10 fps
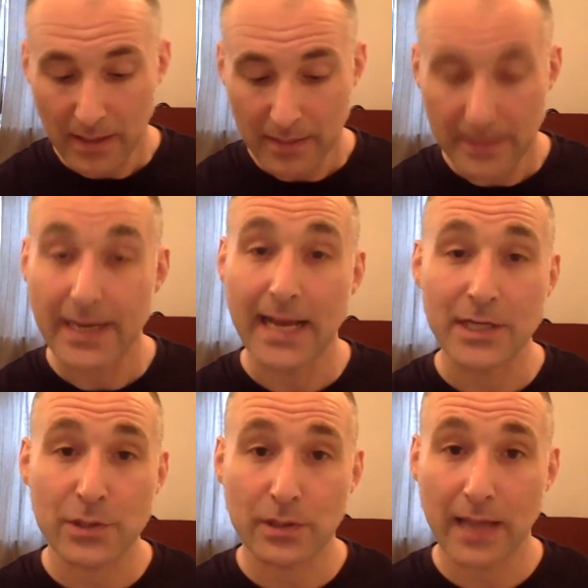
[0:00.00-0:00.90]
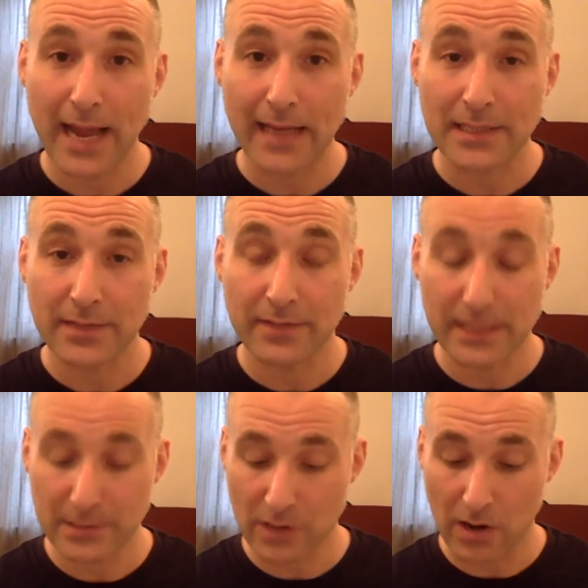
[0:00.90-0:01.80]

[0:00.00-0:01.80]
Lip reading: the natural activities